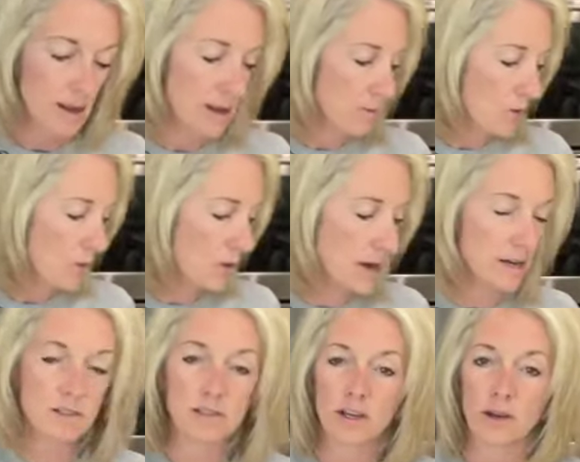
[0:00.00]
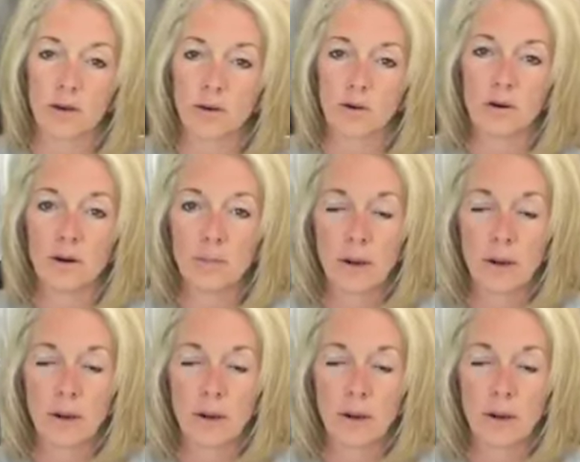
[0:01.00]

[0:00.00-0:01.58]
I'm going to